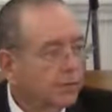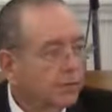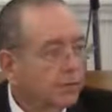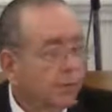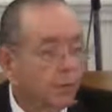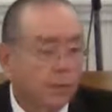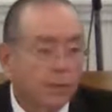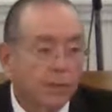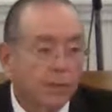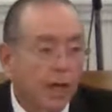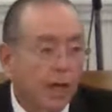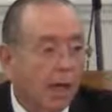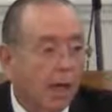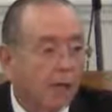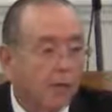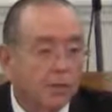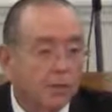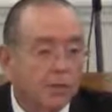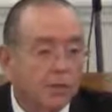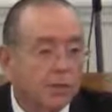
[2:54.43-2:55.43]

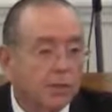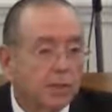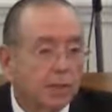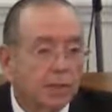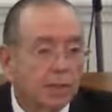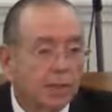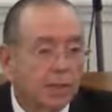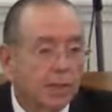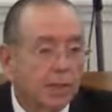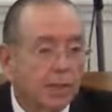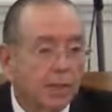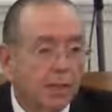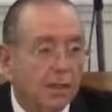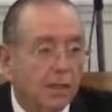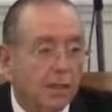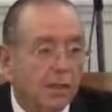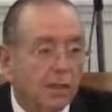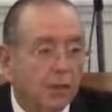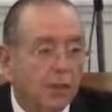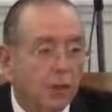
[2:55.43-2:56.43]
Sometimes
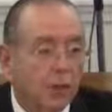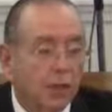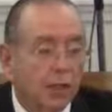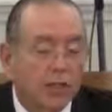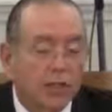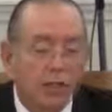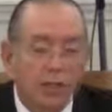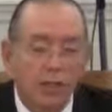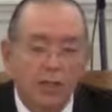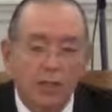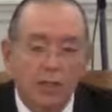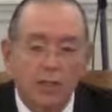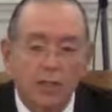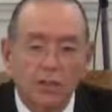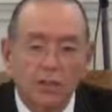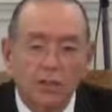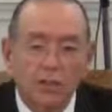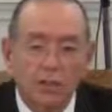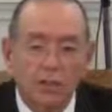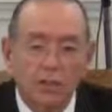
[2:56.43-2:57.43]
choices and
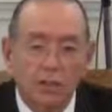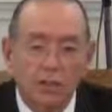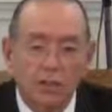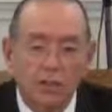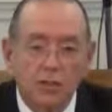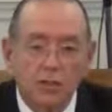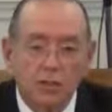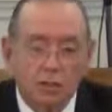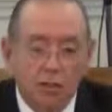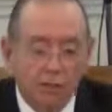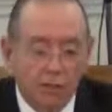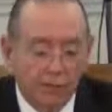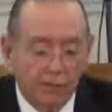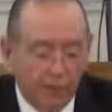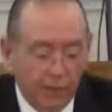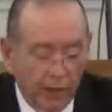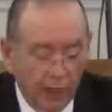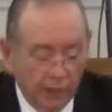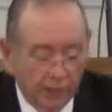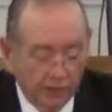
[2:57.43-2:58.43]
decisions can
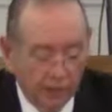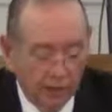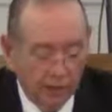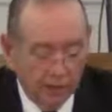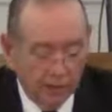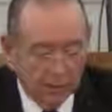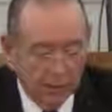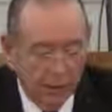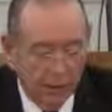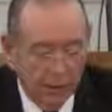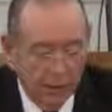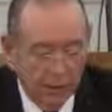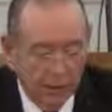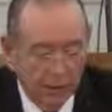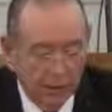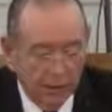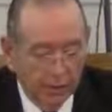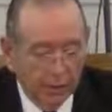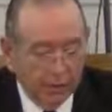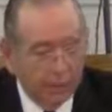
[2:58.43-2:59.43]
affect an
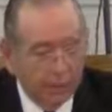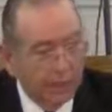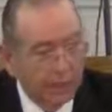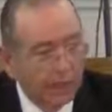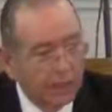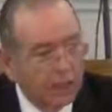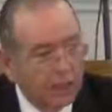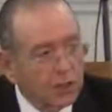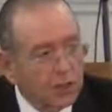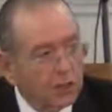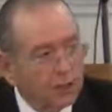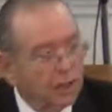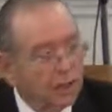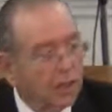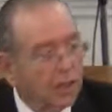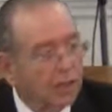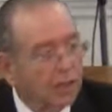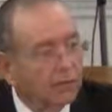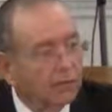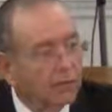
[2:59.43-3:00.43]
entire nation
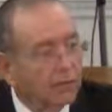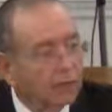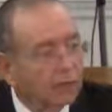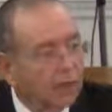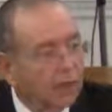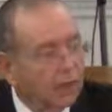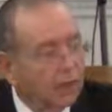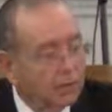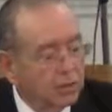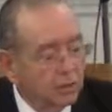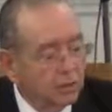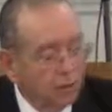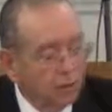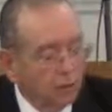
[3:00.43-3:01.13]
and even change the